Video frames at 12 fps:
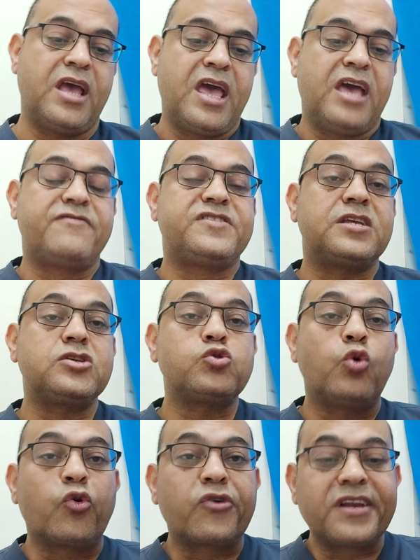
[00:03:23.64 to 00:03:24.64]
If there
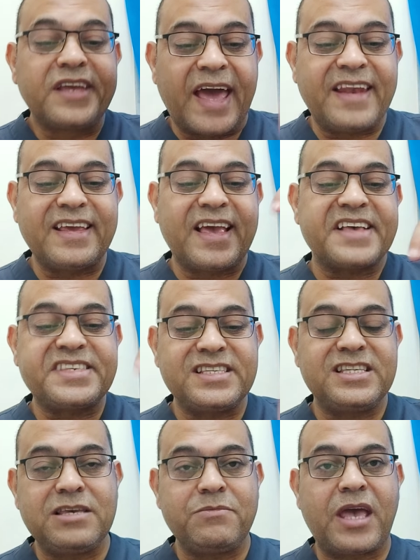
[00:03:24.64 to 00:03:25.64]
is organic
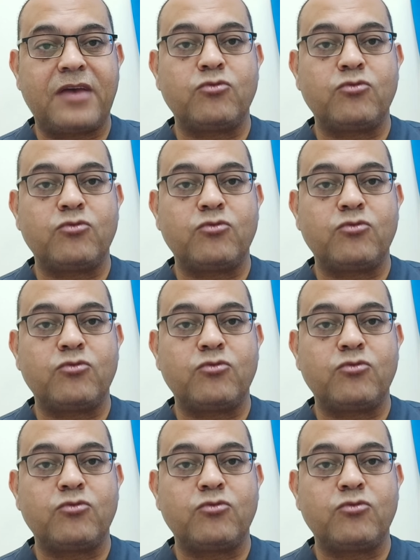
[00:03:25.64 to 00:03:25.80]
acidemia,